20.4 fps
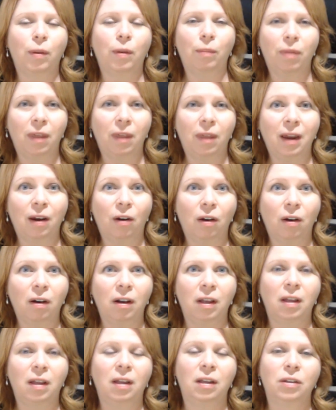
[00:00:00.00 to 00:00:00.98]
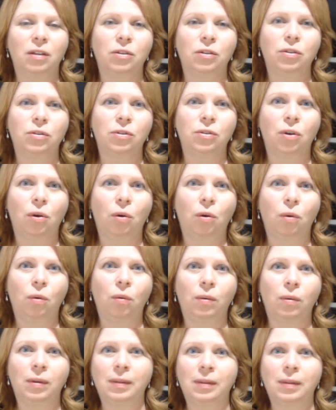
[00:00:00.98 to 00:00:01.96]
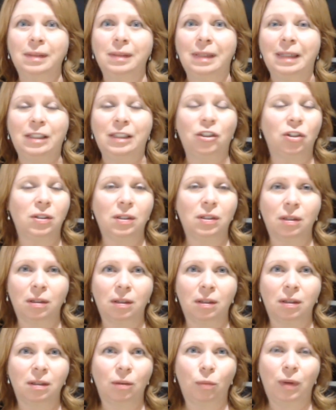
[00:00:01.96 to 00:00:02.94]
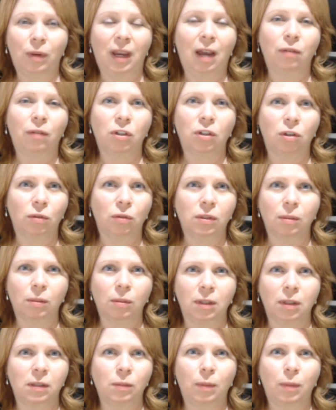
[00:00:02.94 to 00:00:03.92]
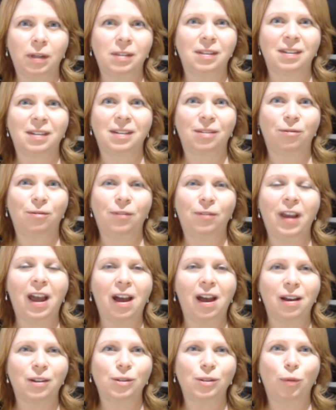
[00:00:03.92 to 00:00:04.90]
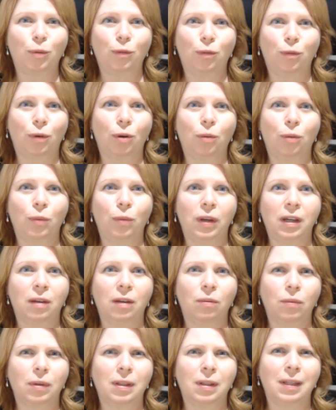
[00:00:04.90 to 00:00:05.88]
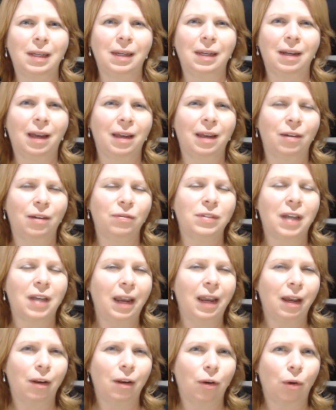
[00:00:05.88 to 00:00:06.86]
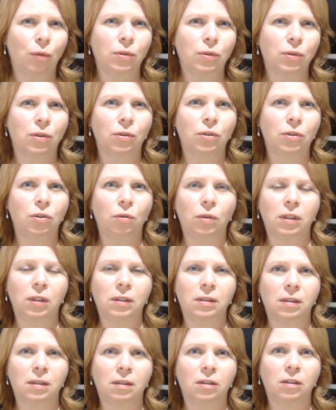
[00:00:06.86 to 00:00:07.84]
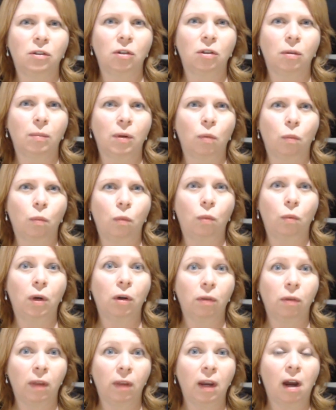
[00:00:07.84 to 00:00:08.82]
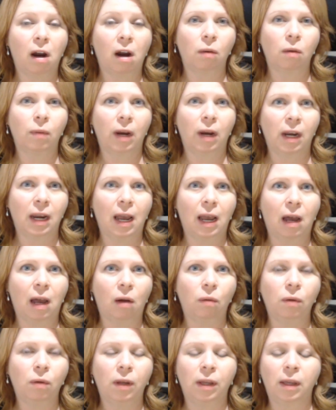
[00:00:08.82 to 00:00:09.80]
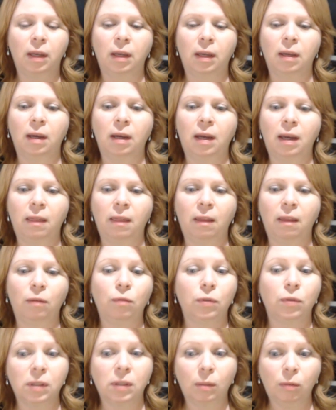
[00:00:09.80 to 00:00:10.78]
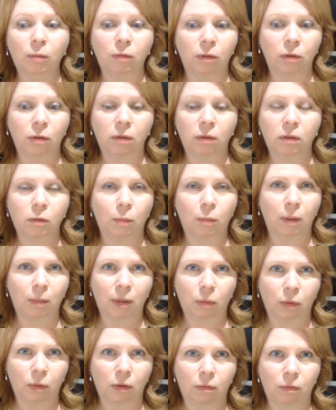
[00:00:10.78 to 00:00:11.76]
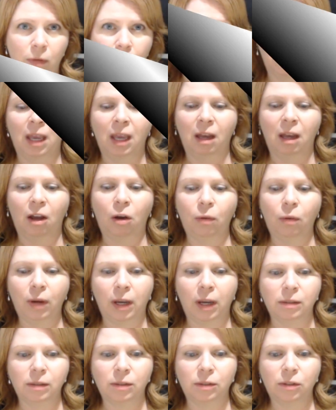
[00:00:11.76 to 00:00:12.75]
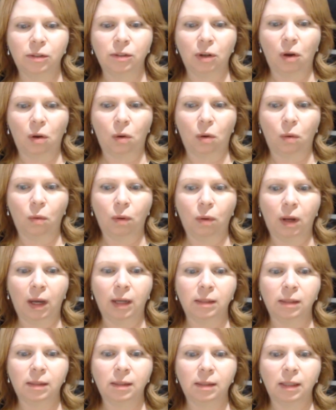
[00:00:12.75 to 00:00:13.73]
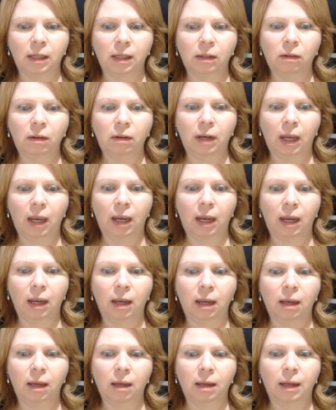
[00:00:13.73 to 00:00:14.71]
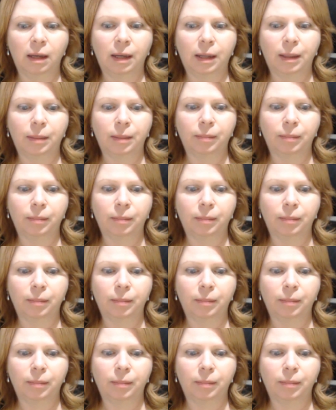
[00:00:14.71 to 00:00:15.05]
from there. So it's just we have to know some of these basic facts before we can really kind of diagnose our students and determine where they are right now. And then for some of you, this may be review. Okay, so on Standard A,